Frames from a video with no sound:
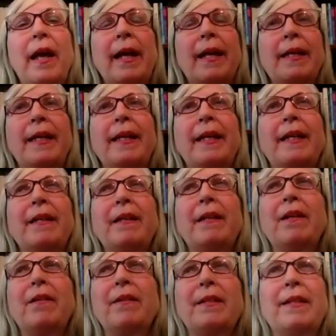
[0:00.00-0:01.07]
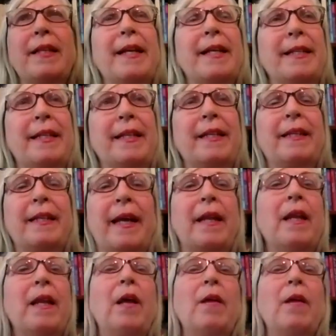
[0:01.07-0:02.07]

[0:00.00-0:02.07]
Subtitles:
And again, it's the idea that,